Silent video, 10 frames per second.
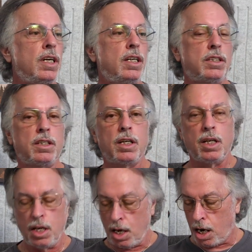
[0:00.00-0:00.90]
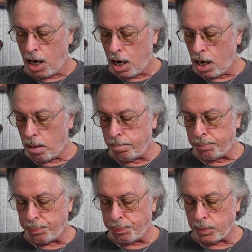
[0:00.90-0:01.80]
It's um,
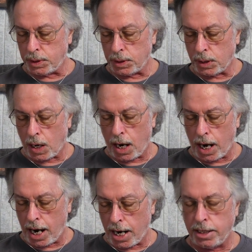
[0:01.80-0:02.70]
I